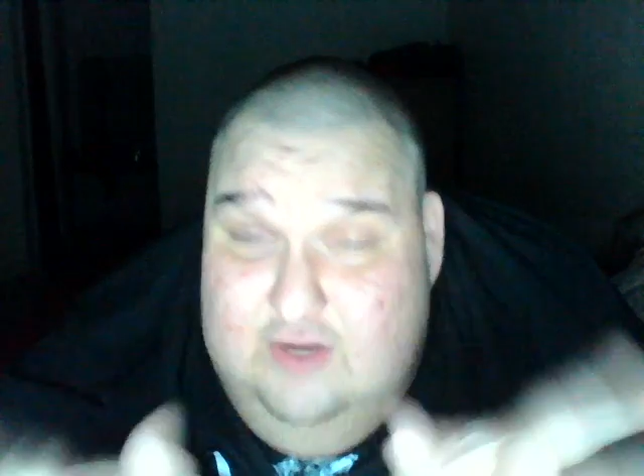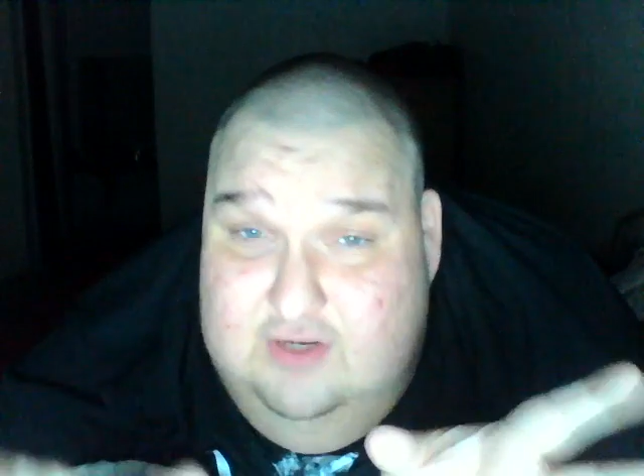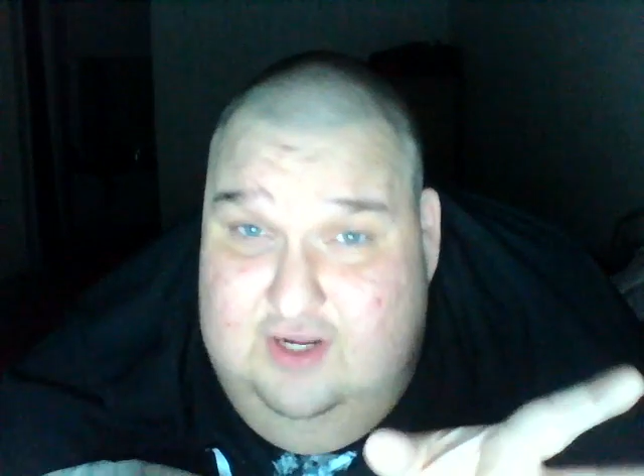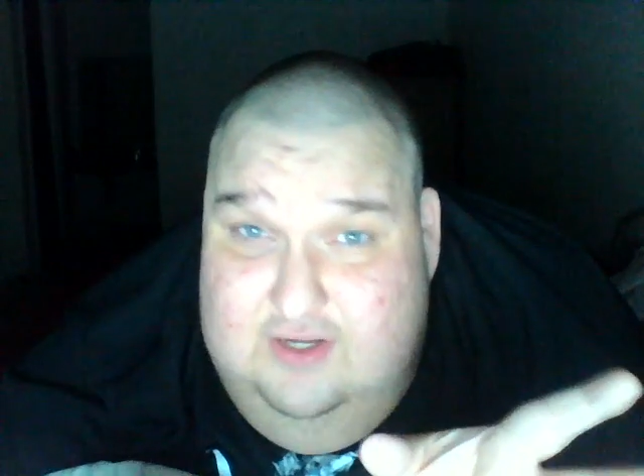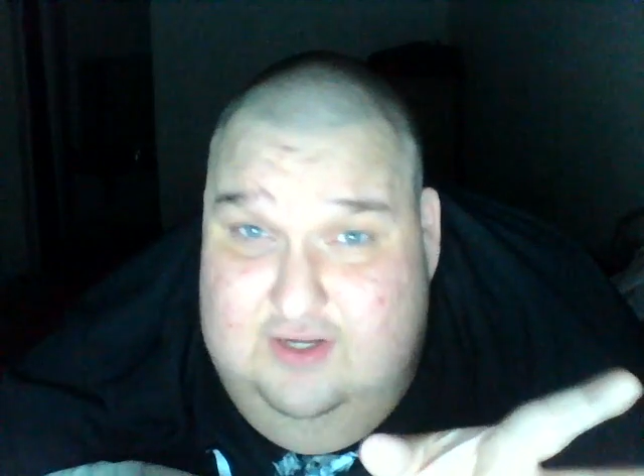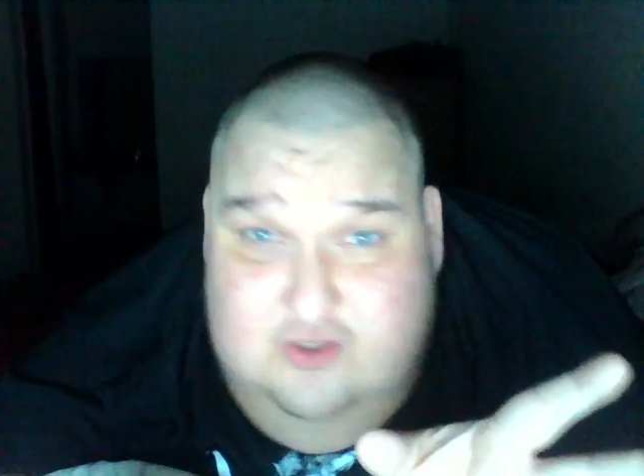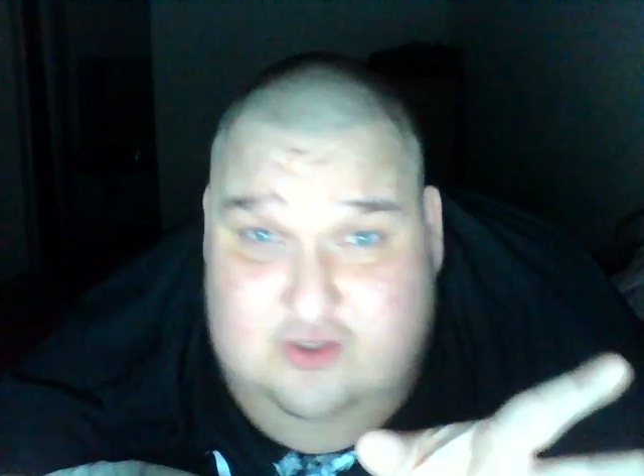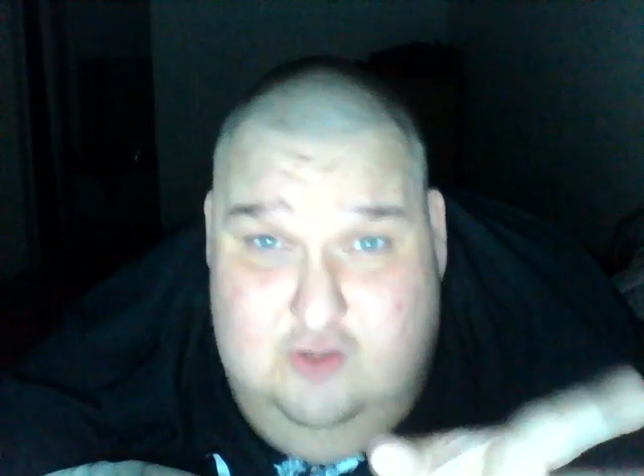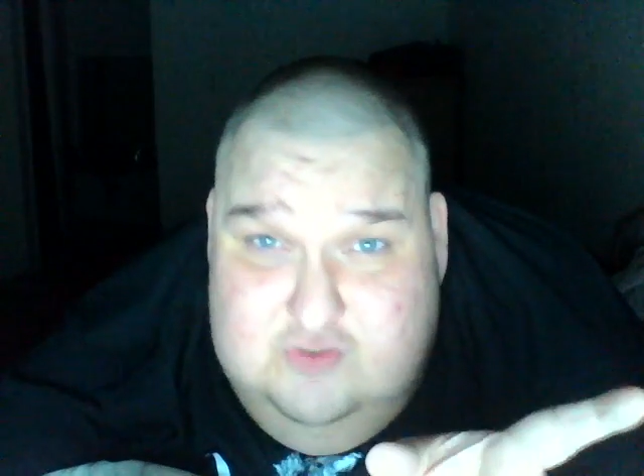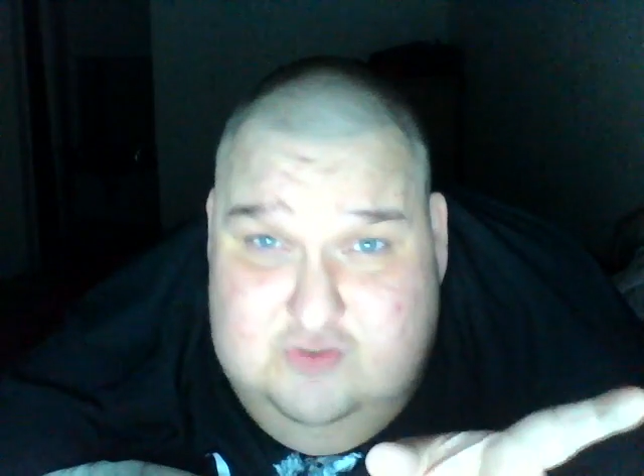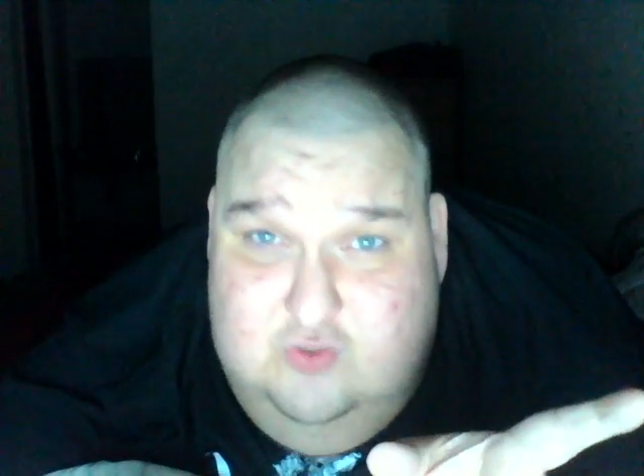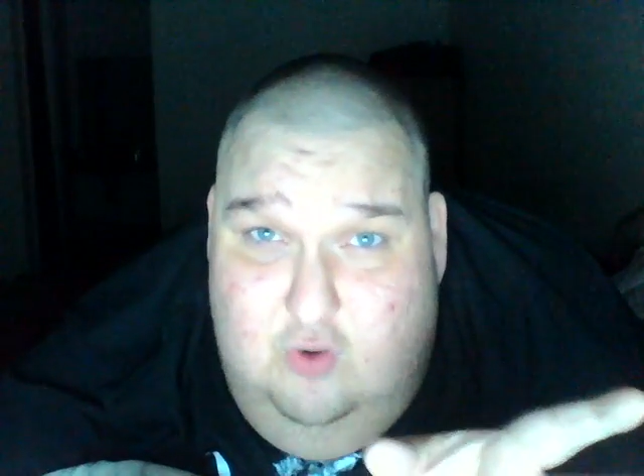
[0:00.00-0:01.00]
good
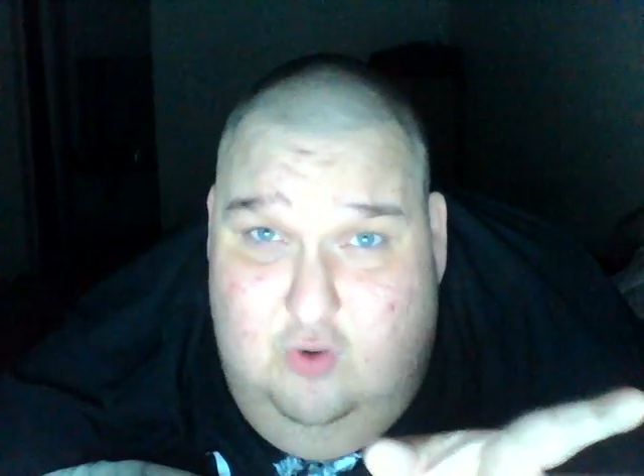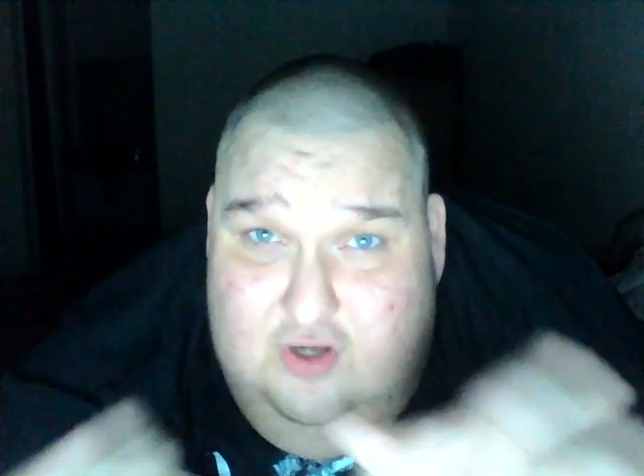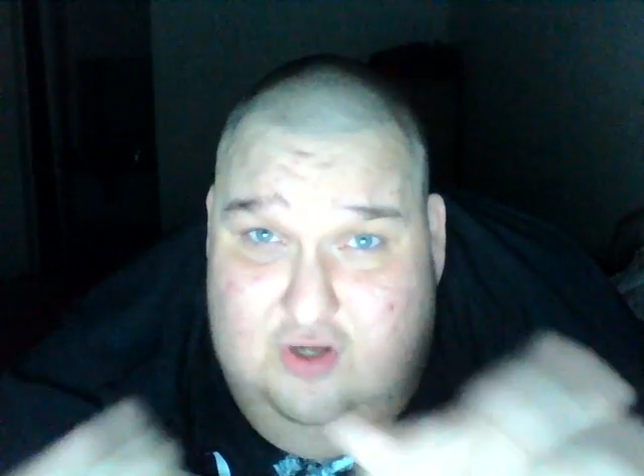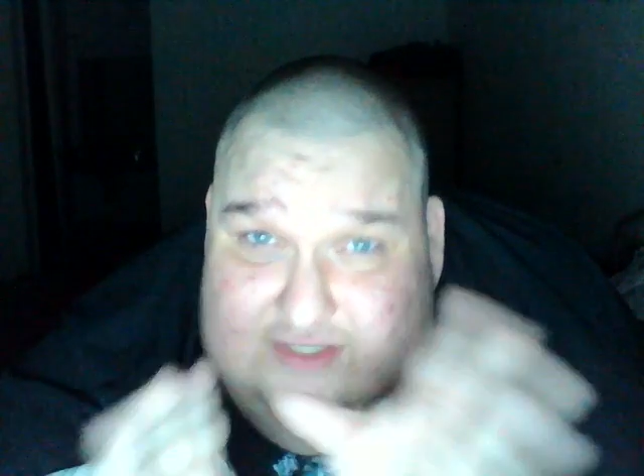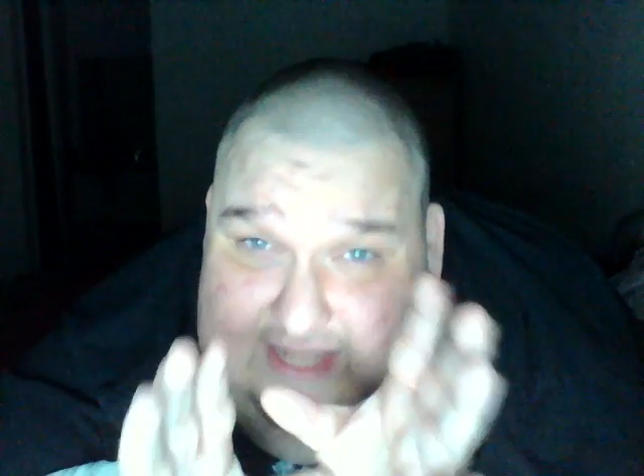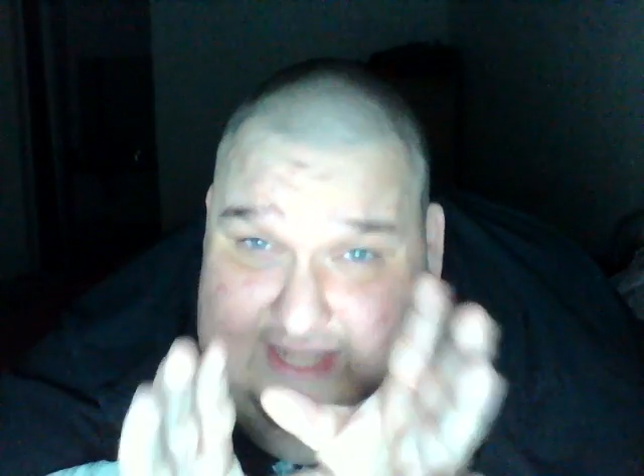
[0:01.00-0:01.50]
close quarters.